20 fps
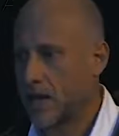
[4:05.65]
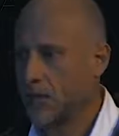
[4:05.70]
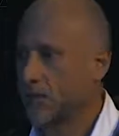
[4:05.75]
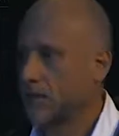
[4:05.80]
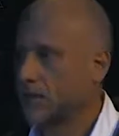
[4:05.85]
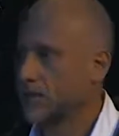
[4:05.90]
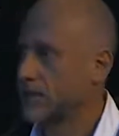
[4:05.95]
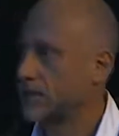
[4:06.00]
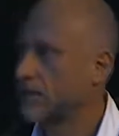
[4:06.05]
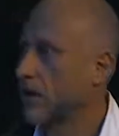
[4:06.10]

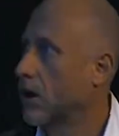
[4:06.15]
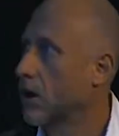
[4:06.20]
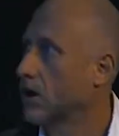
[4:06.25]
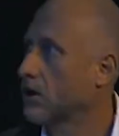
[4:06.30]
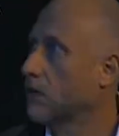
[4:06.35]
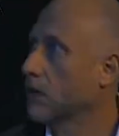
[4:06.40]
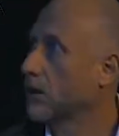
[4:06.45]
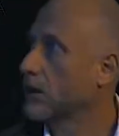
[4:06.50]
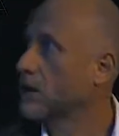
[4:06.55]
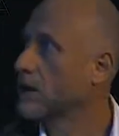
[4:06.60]
cables and
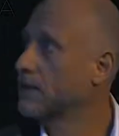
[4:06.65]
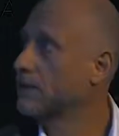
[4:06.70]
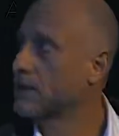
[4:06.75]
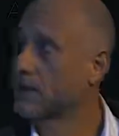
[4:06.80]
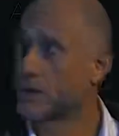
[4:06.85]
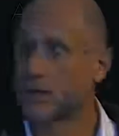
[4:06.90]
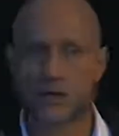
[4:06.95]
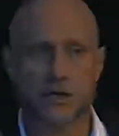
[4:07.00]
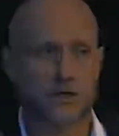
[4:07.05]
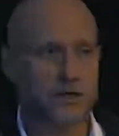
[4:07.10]
hardware and
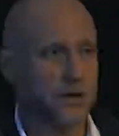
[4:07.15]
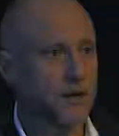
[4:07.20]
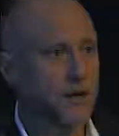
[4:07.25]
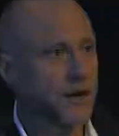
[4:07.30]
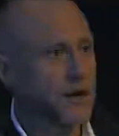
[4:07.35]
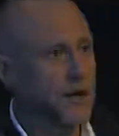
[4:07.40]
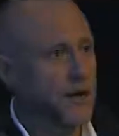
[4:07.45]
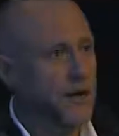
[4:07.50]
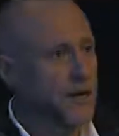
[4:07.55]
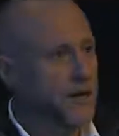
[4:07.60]

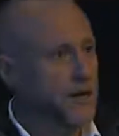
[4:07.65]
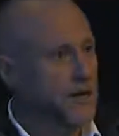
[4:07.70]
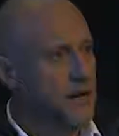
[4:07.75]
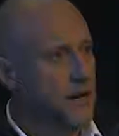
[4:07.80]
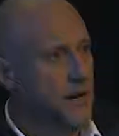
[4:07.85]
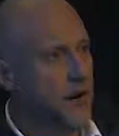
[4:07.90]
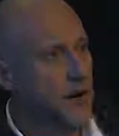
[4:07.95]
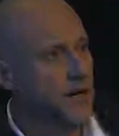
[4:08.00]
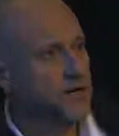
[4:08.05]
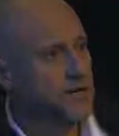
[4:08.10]
infrastructure,
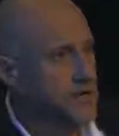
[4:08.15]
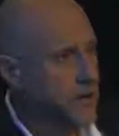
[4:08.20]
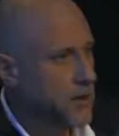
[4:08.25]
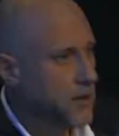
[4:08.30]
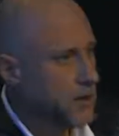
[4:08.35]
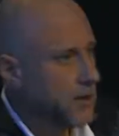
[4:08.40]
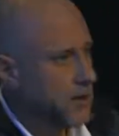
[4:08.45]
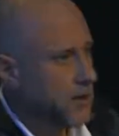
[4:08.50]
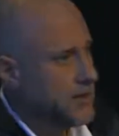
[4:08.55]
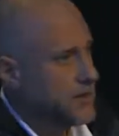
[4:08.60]
they're
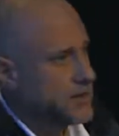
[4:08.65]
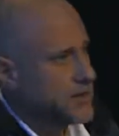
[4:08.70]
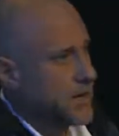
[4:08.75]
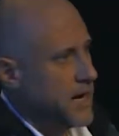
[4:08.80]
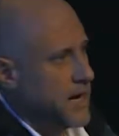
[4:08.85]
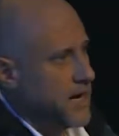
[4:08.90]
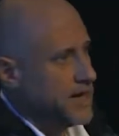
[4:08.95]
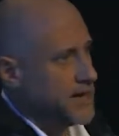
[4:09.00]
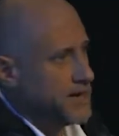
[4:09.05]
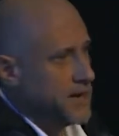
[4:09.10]
also in the
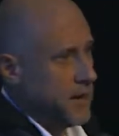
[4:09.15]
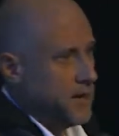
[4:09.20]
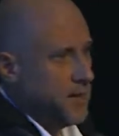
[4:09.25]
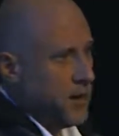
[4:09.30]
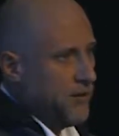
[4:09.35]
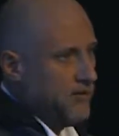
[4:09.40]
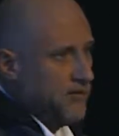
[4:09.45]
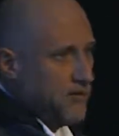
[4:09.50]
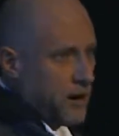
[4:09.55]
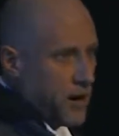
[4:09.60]
skies
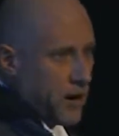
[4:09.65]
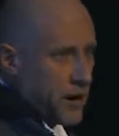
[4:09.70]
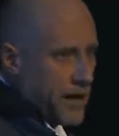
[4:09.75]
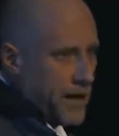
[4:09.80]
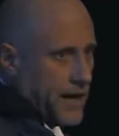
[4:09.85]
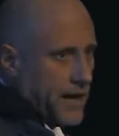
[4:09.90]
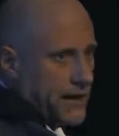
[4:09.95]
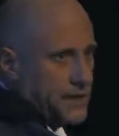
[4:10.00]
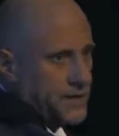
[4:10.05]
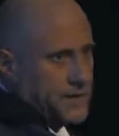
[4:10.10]
above our
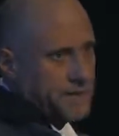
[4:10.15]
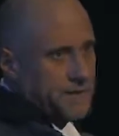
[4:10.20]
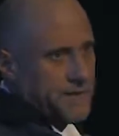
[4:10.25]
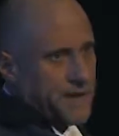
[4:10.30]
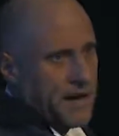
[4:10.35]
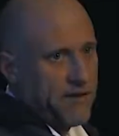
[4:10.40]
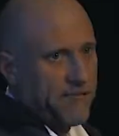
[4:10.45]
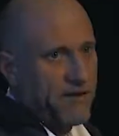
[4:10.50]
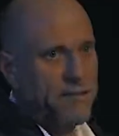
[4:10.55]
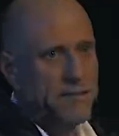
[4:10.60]
heads.
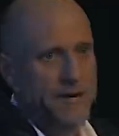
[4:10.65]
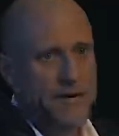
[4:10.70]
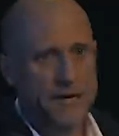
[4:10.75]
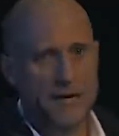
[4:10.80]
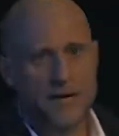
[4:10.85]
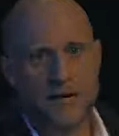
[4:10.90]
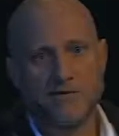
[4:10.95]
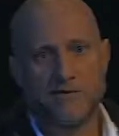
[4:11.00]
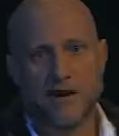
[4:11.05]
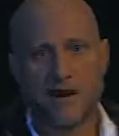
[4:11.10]
Every
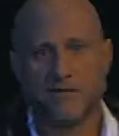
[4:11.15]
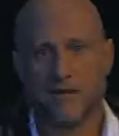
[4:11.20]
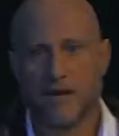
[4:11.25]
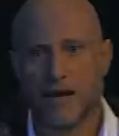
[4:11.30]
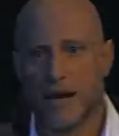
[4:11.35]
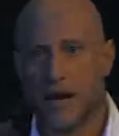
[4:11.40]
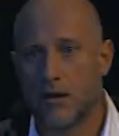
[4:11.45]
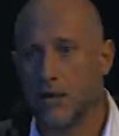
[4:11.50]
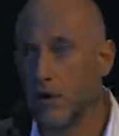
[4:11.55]
minute of every